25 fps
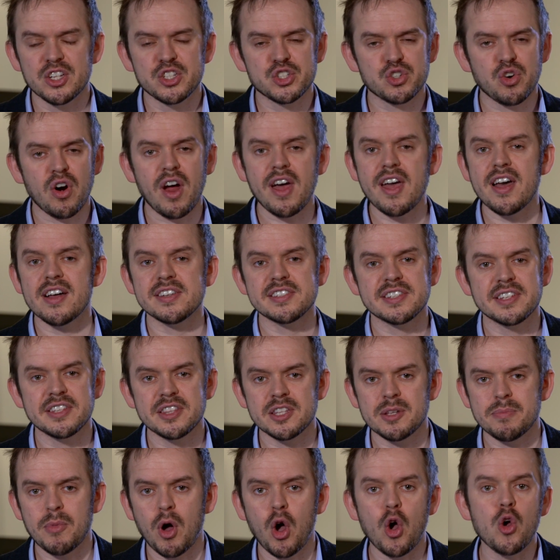Try
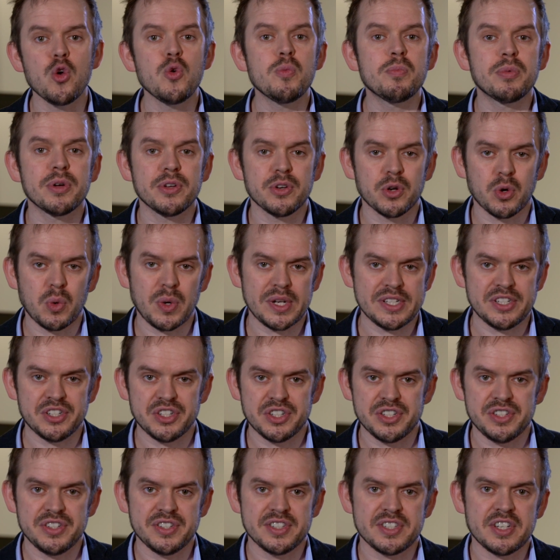asking them open
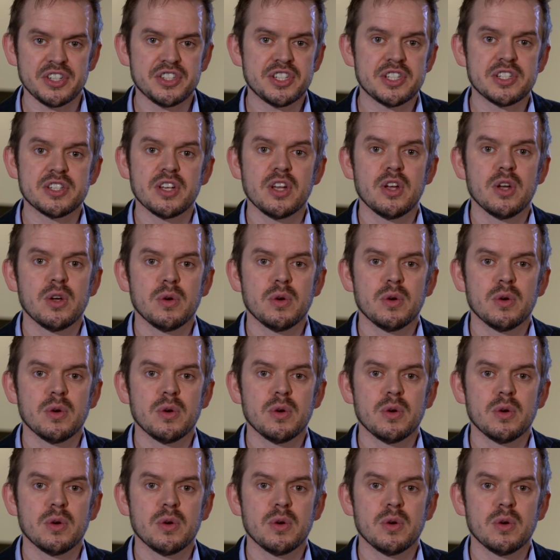questions such as,